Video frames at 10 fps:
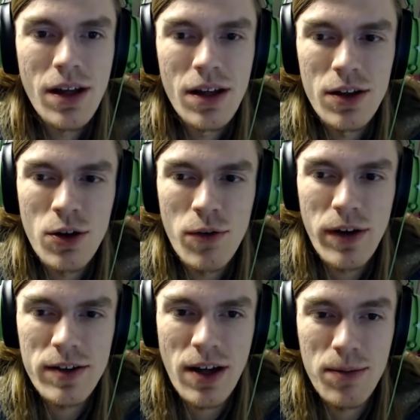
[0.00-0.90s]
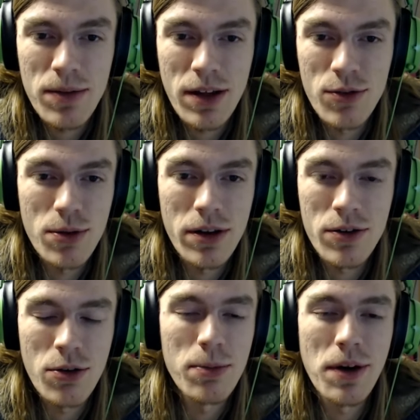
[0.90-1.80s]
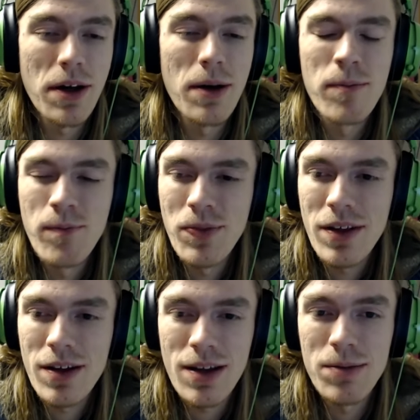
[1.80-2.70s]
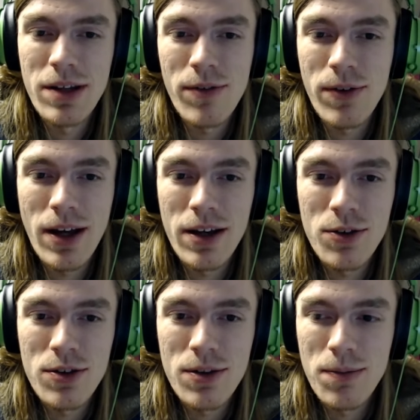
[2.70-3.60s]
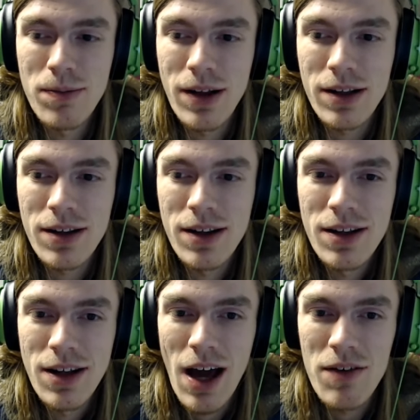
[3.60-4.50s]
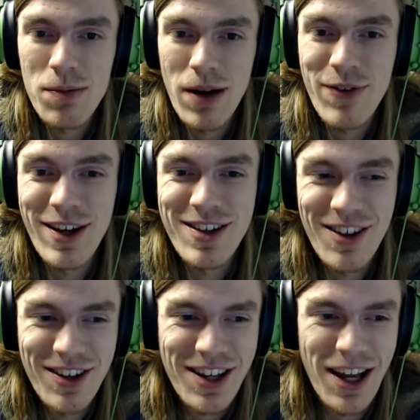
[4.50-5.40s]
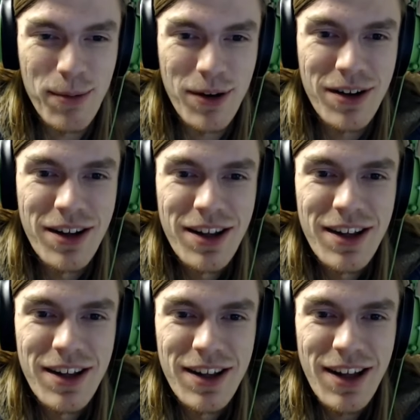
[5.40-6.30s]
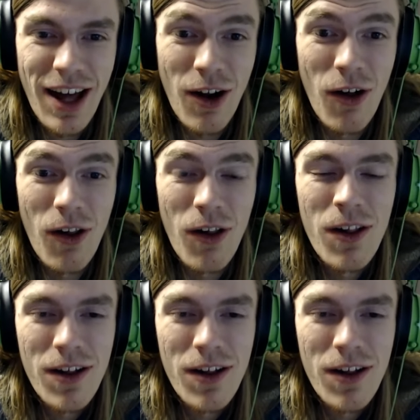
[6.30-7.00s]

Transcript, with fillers: This whole face cam thing is really screwing me up, because I'm definitely not used to, like, having my face on a camera at all.